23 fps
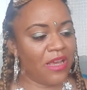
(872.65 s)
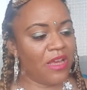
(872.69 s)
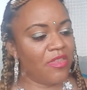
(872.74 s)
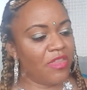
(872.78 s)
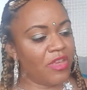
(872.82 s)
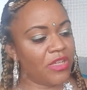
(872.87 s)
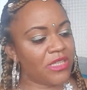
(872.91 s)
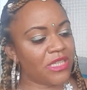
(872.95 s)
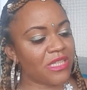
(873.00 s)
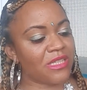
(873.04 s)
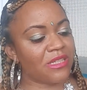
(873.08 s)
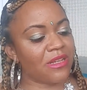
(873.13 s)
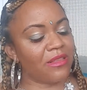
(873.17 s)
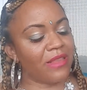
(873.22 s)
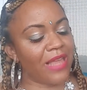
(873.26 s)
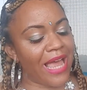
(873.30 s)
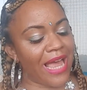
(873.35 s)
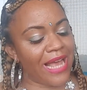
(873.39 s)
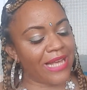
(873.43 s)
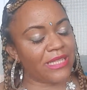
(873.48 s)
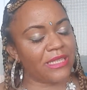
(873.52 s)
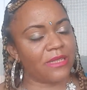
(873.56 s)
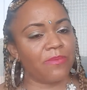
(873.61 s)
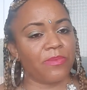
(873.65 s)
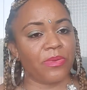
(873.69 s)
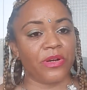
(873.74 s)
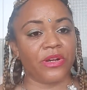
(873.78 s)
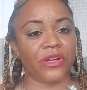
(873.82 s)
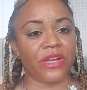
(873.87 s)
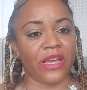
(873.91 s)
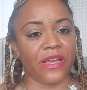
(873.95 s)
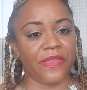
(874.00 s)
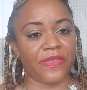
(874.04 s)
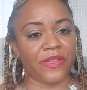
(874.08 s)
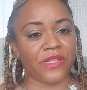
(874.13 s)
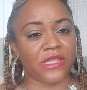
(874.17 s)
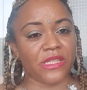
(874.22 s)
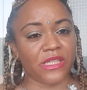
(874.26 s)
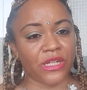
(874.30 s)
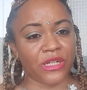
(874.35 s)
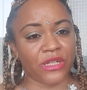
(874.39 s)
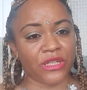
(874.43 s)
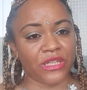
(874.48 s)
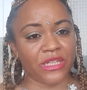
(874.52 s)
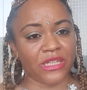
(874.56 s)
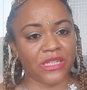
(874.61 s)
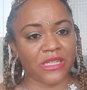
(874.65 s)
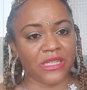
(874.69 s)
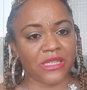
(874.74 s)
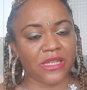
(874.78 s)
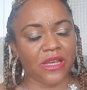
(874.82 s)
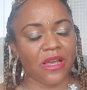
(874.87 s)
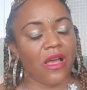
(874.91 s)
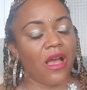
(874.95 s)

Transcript: This is the last book in the series.